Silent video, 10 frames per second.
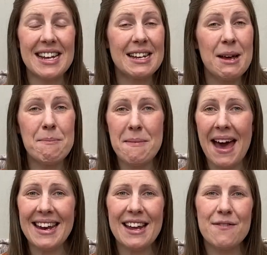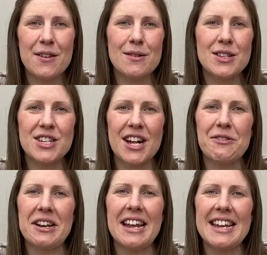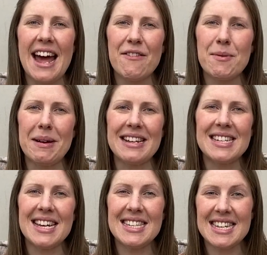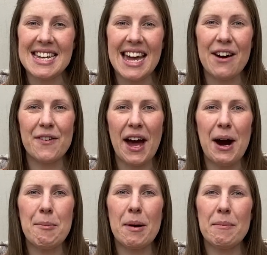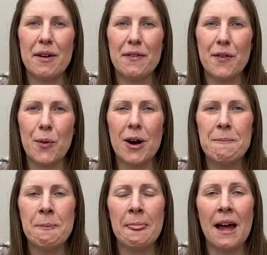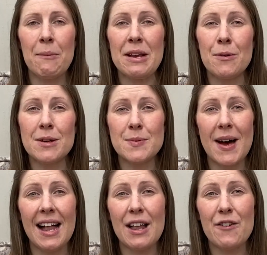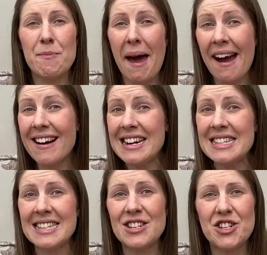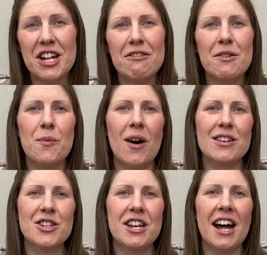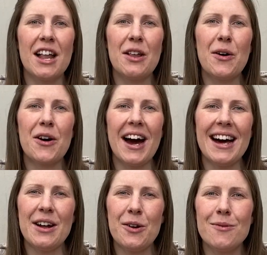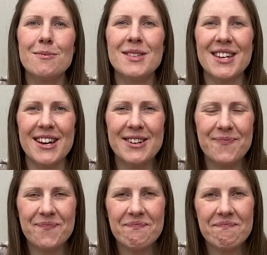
And many of those children had never been to a CEF camp before. And we know as well of parents and children watching along at home too.